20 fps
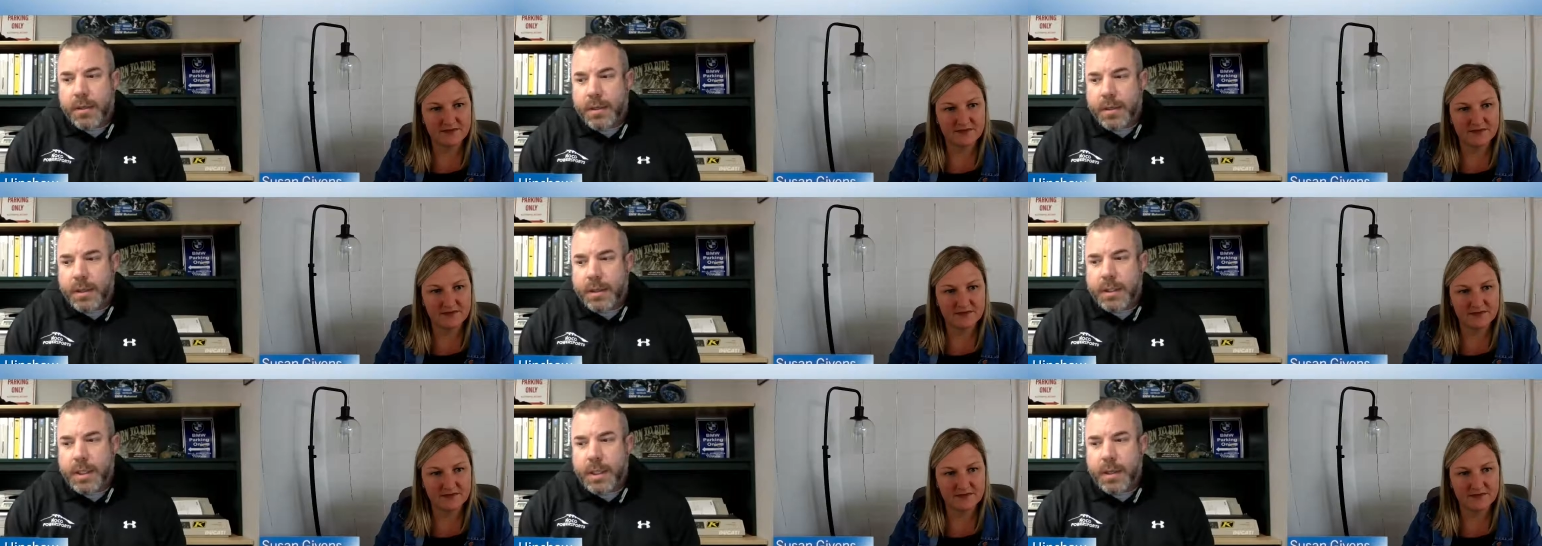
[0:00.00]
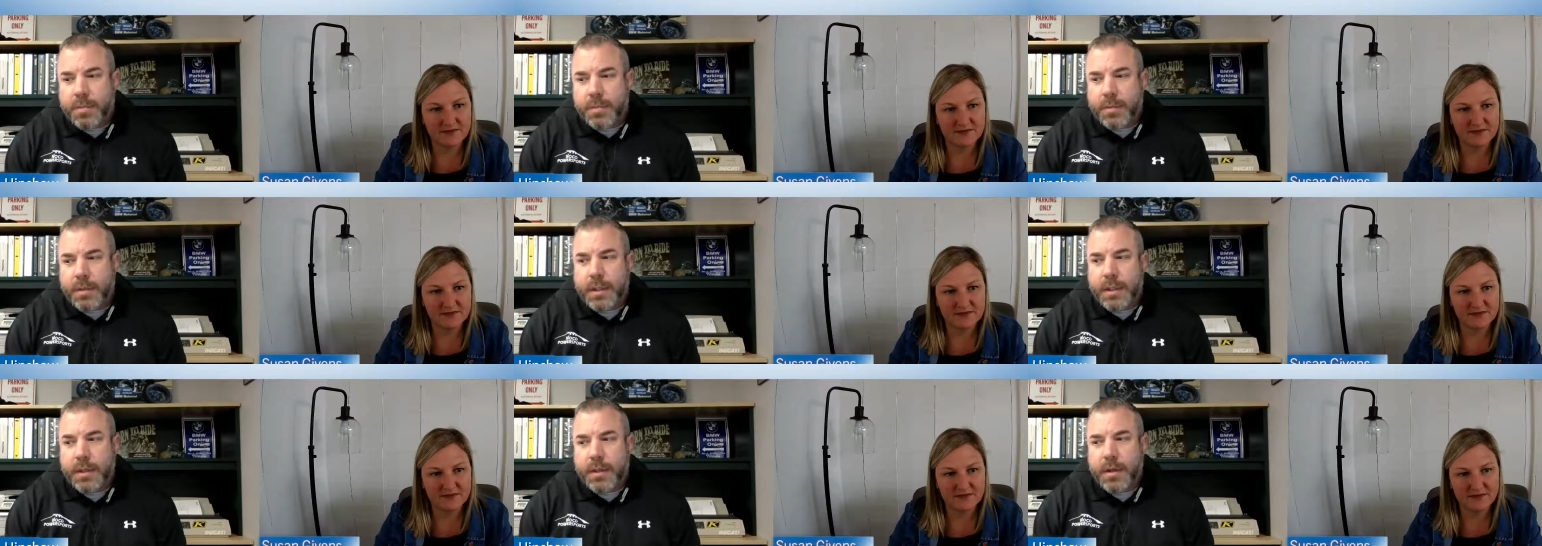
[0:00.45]
Speaker 1: hooked up
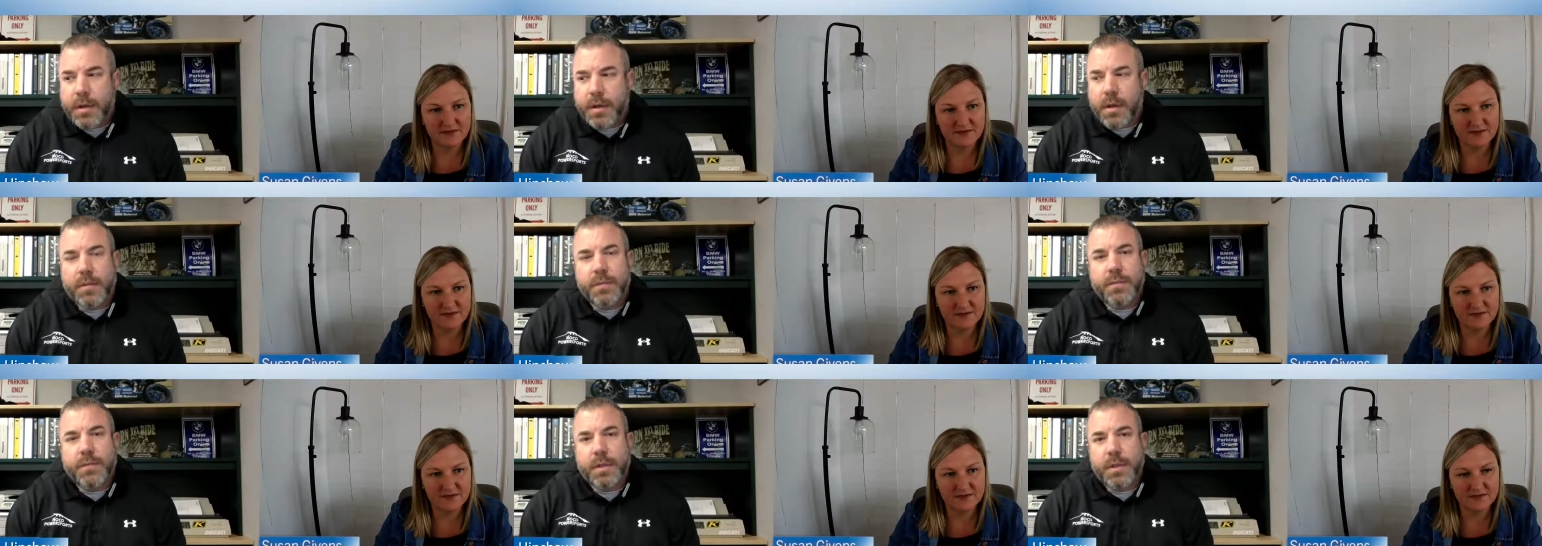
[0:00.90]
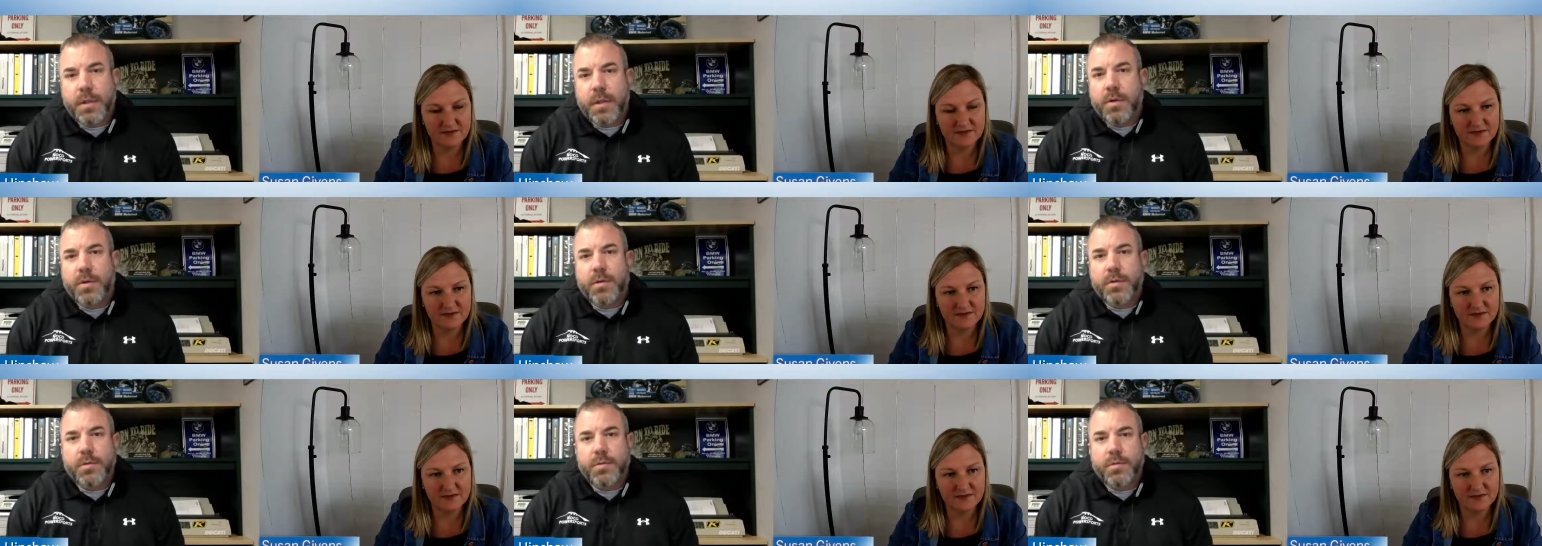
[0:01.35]
with all of the
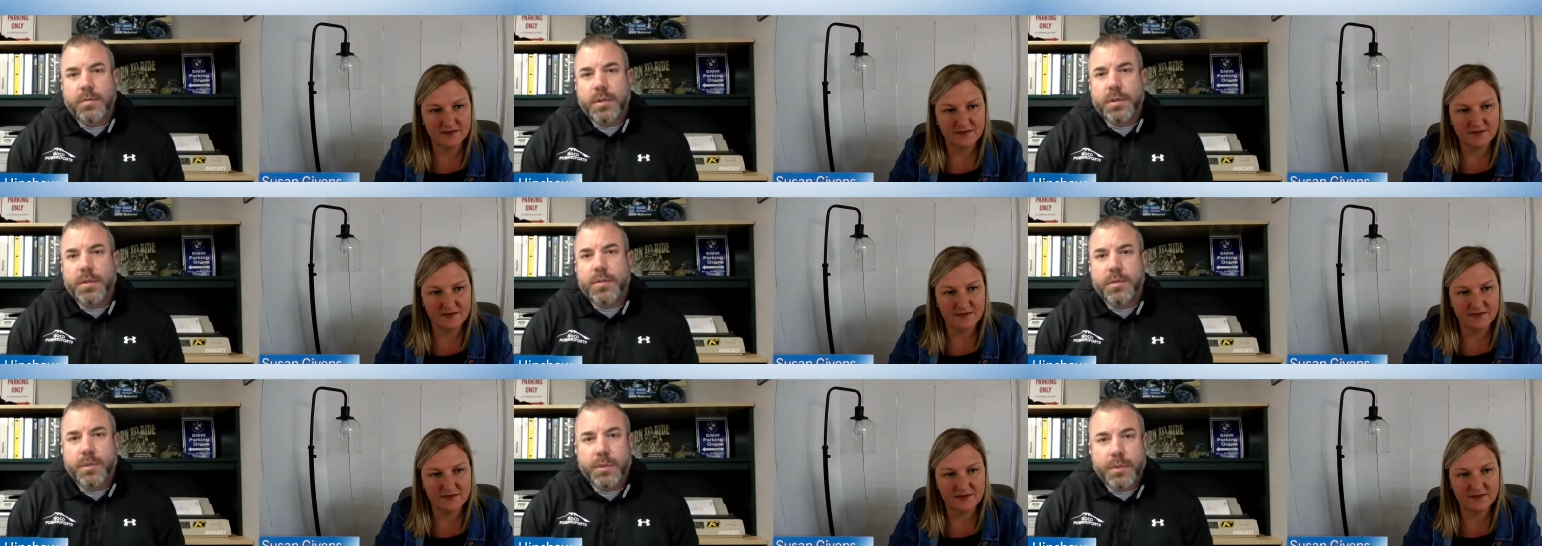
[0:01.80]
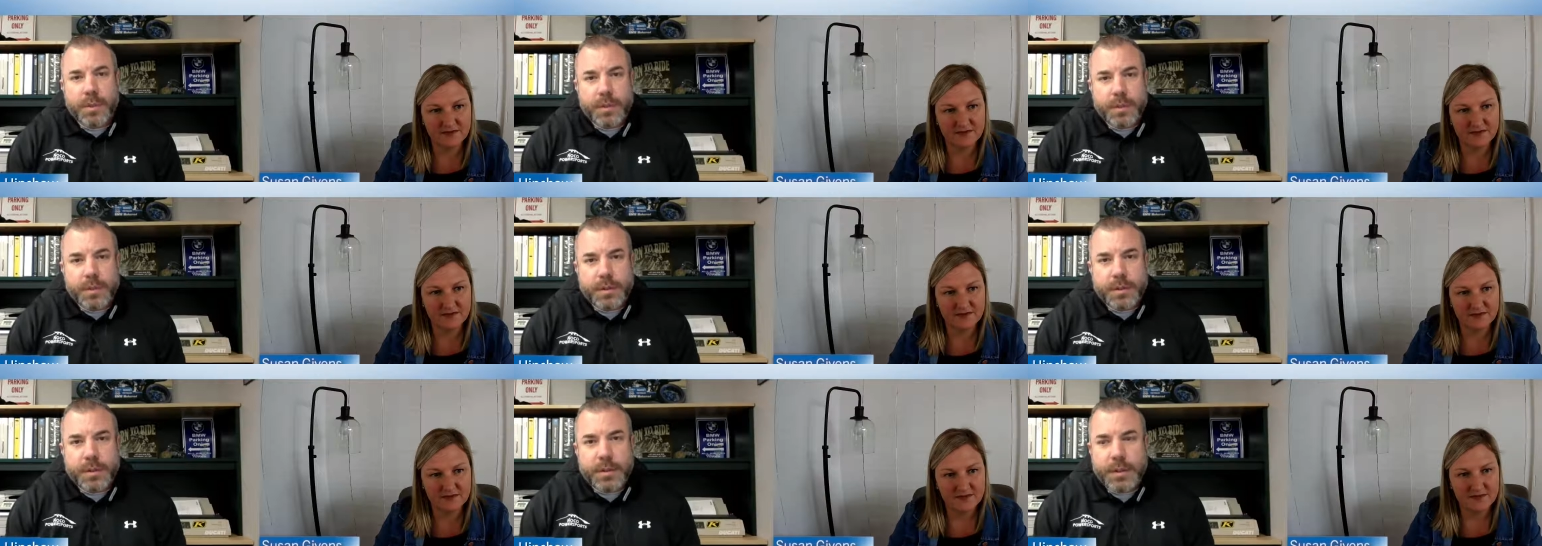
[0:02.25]
local
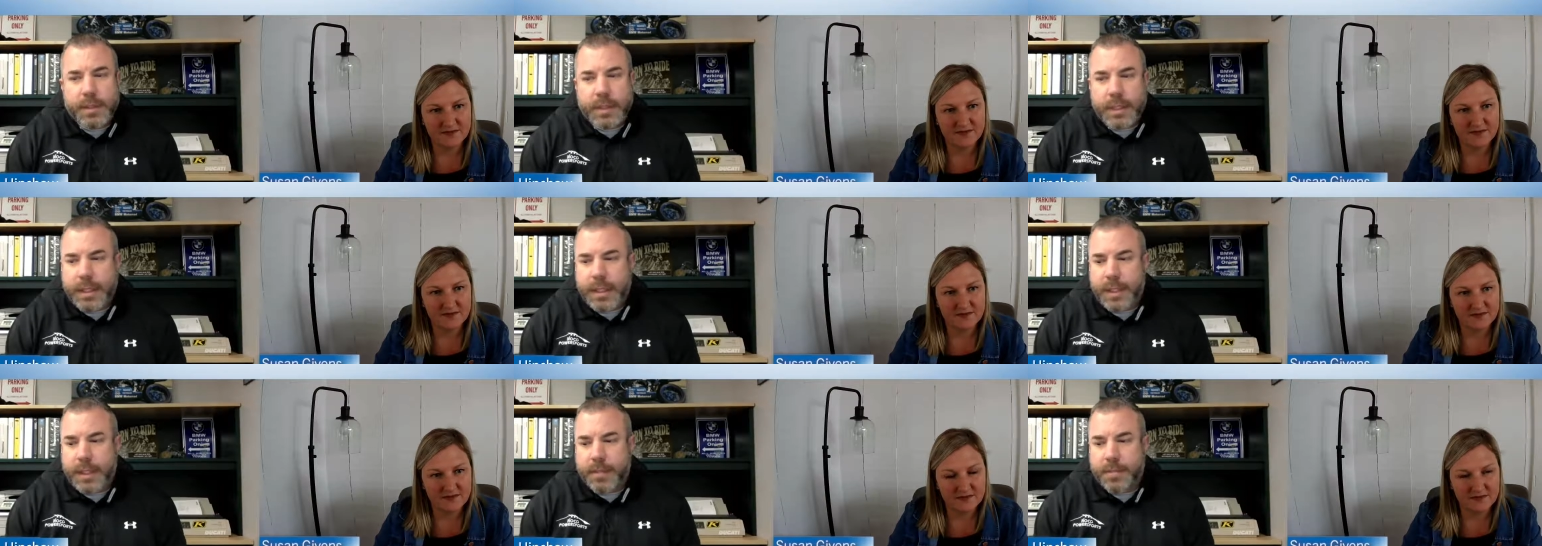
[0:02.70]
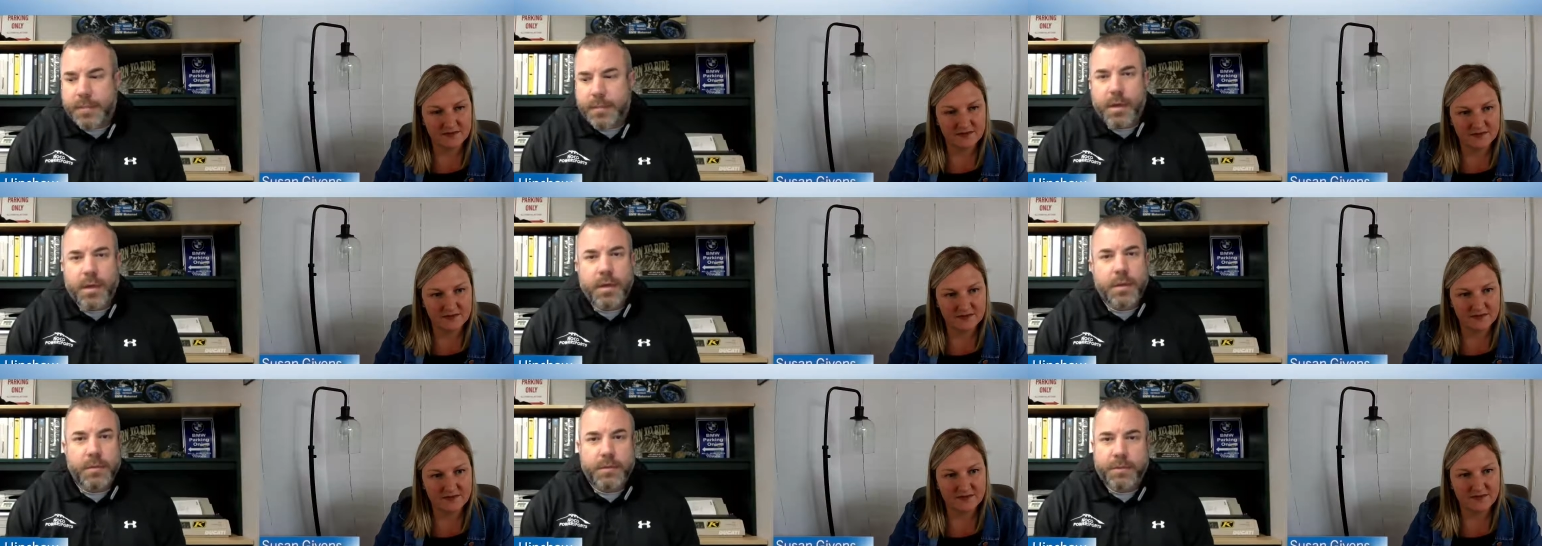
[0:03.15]
recruiters um,
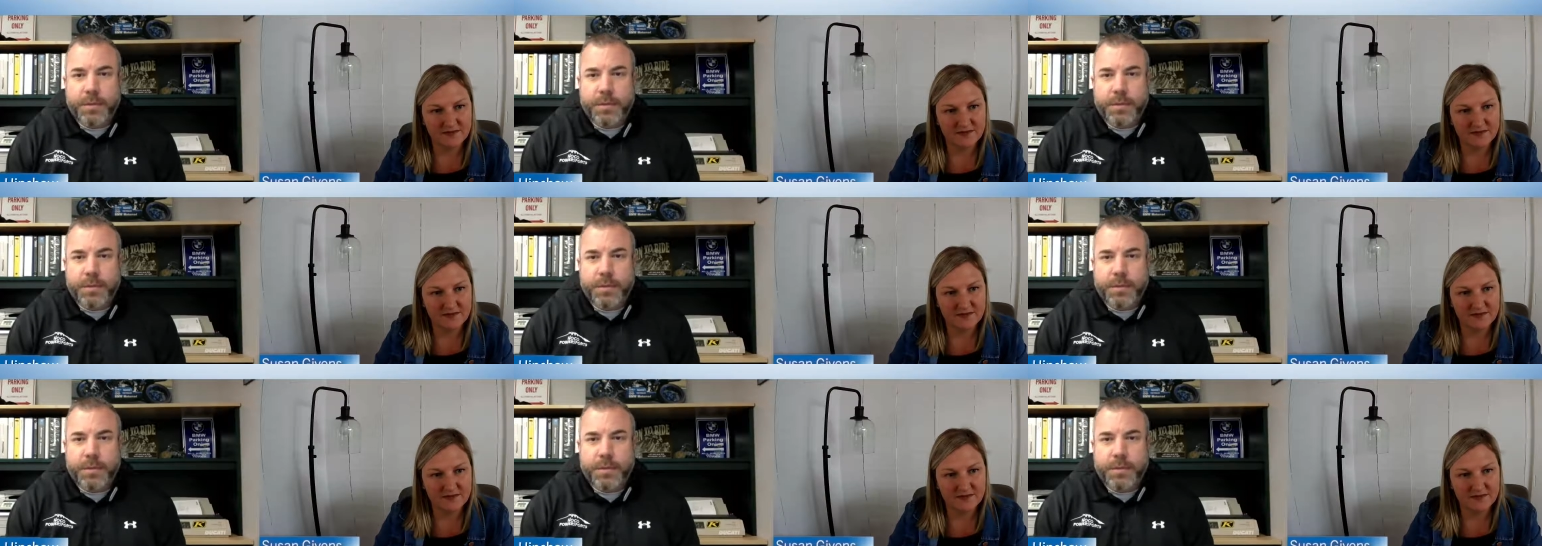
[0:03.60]
all,